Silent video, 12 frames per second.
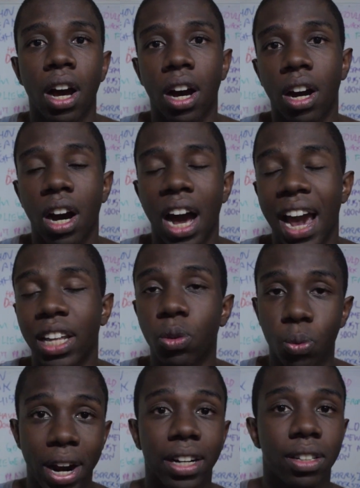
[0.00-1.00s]
I'd
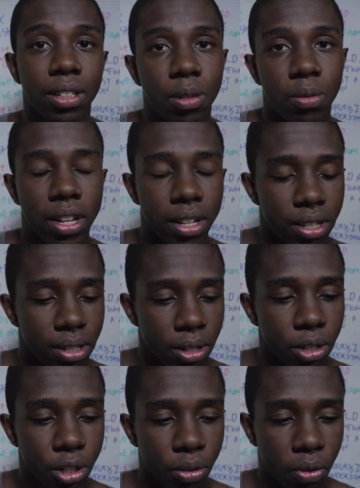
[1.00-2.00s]
rather
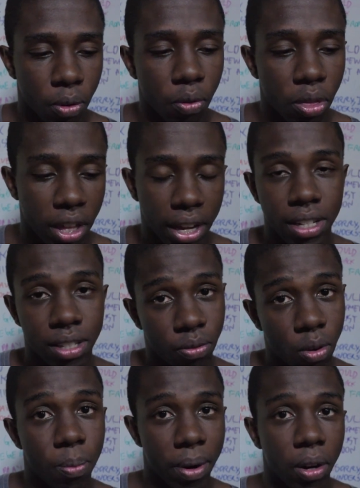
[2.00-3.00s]
search for things
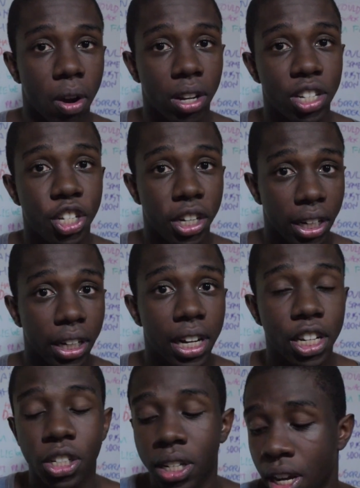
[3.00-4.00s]
for my college in
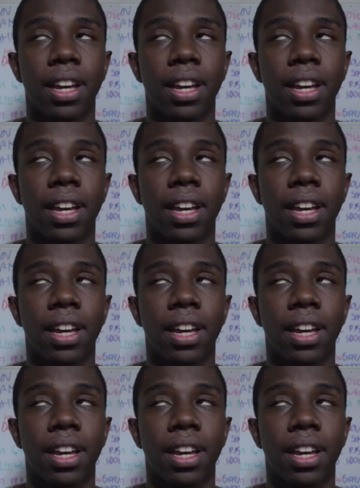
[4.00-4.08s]
English.